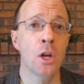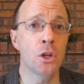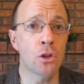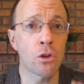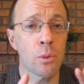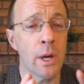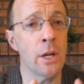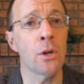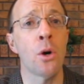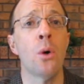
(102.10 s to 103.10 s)
You
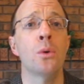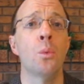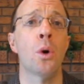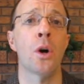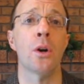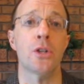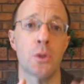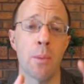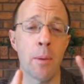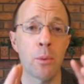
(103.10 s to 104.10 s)
create your own
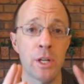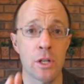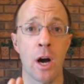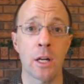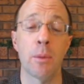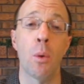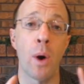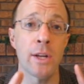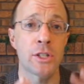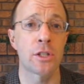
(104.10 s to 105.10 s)
words. Remember, we talked about
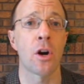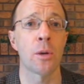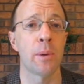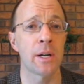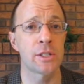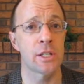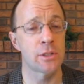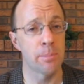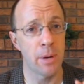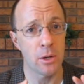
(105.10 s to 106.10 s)
why Starbucks
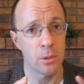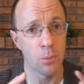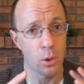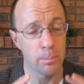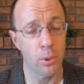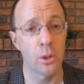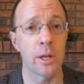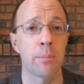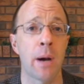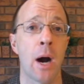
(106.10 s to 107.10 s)
has a better, more
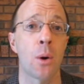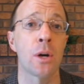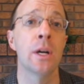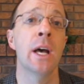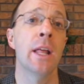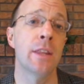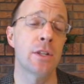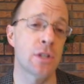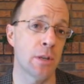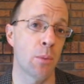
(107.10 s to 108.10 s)
pulling power
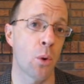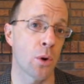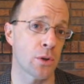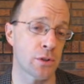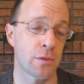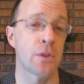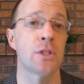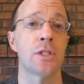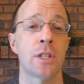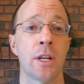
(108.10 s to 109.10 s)
than Tim Hortons
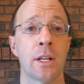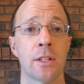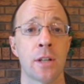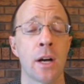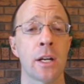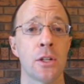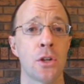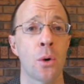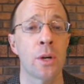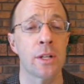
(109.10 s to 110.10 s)
versus Dunkin'
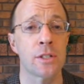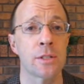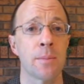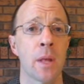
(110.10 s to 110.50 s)
Donuts.